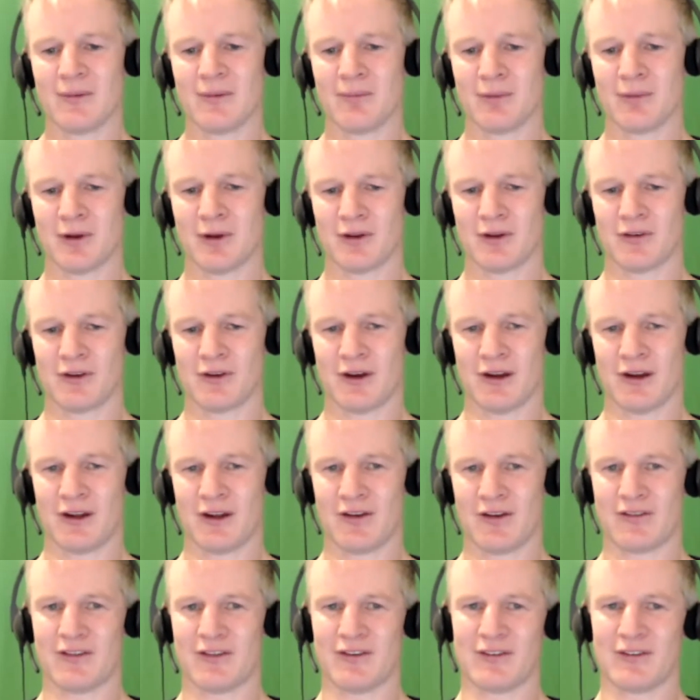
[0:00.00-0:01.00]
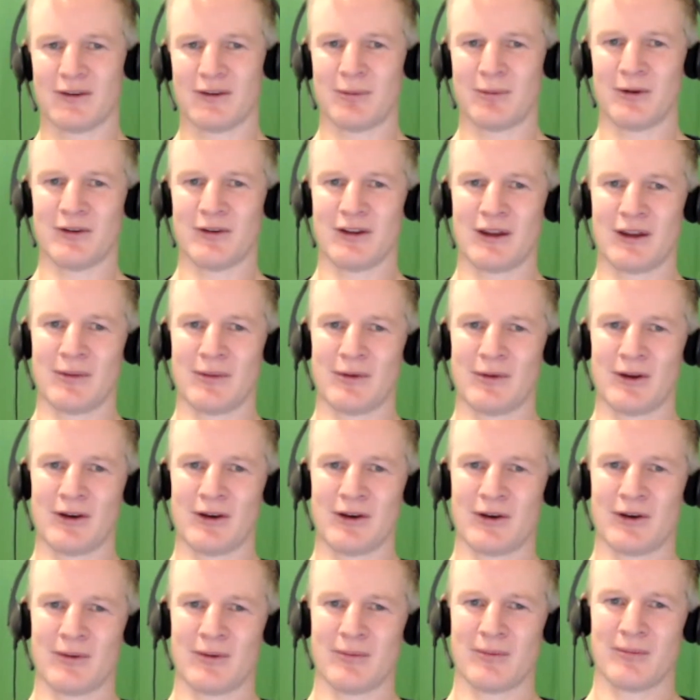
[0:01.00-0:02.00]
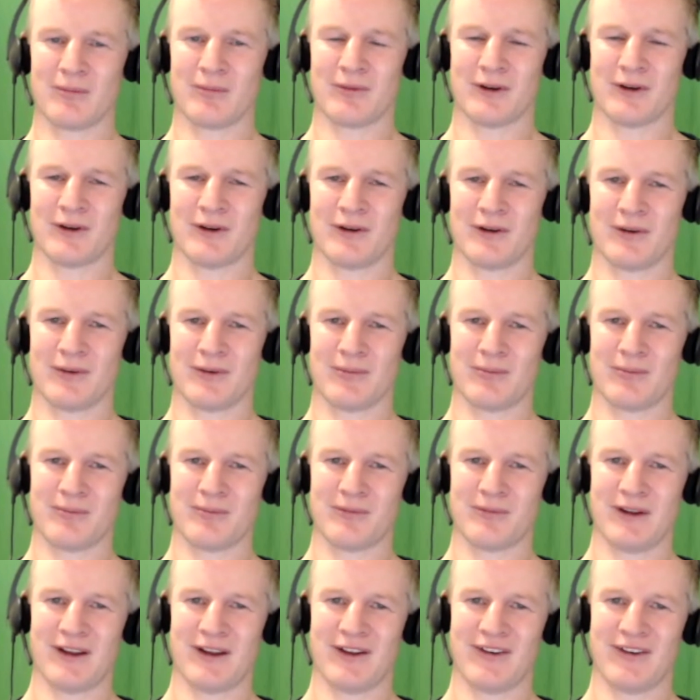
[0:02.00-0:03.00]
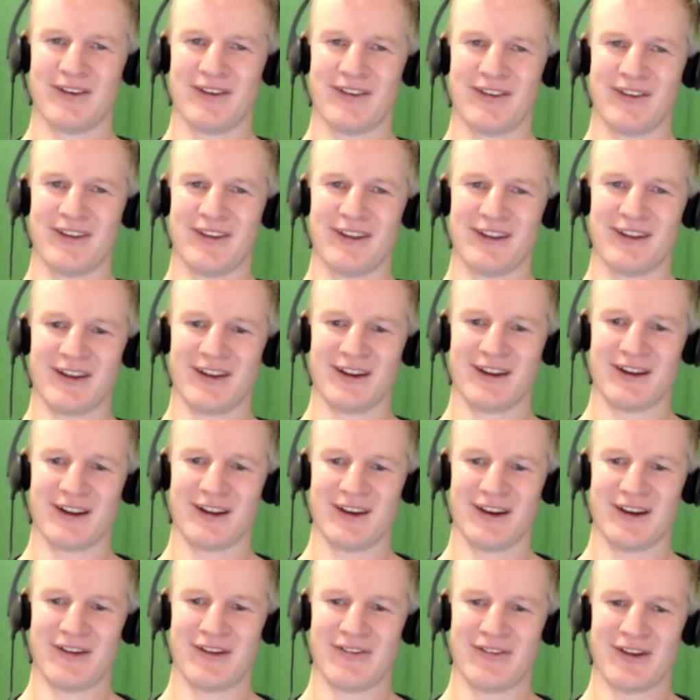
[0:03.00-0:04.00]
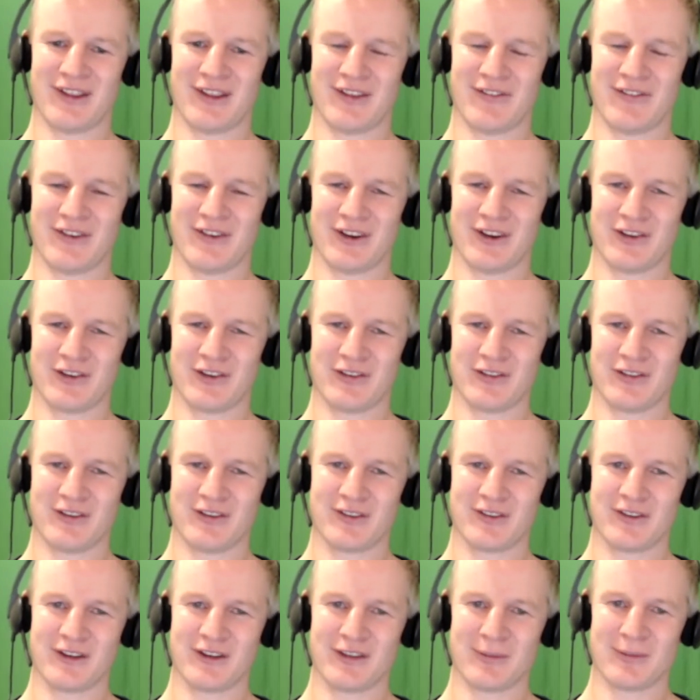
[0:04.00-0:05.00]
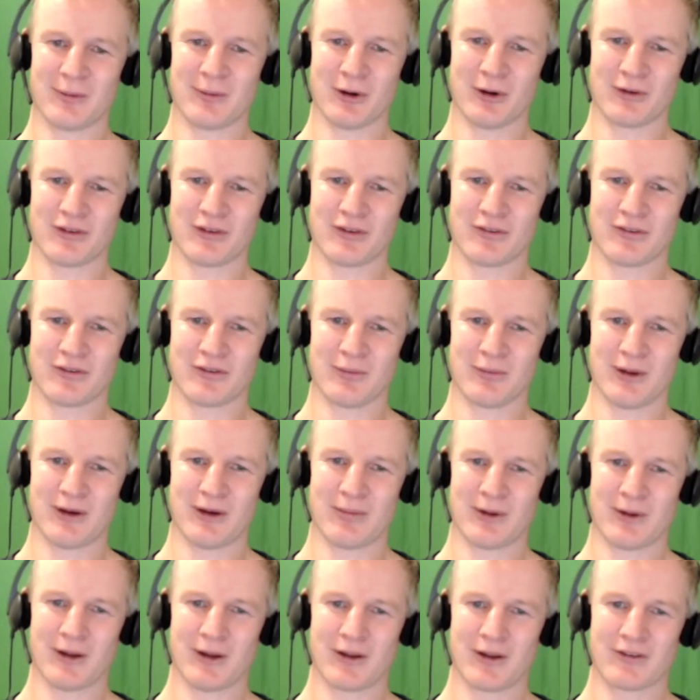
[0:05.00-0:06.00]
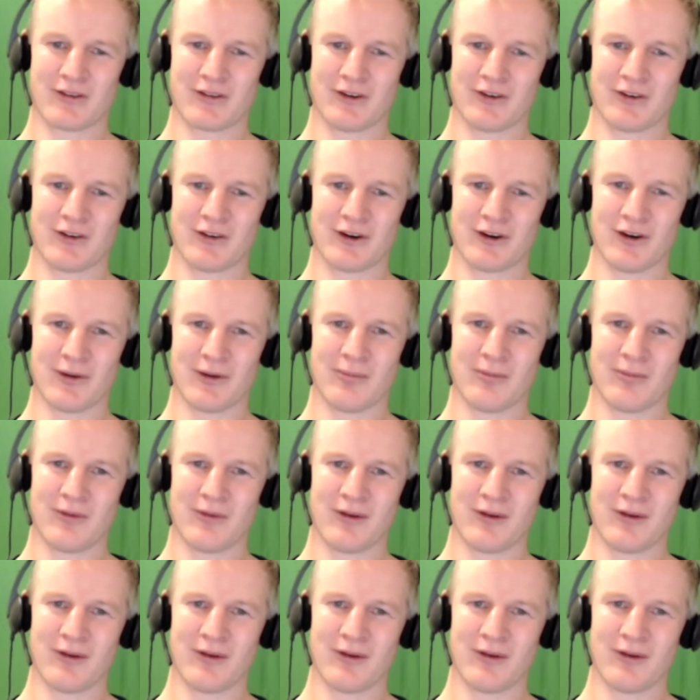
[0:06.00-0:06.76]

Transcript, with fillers: but I had dyslipidemia, and you know had the uh, enough other features to tick the boxes for metabolic syndrome.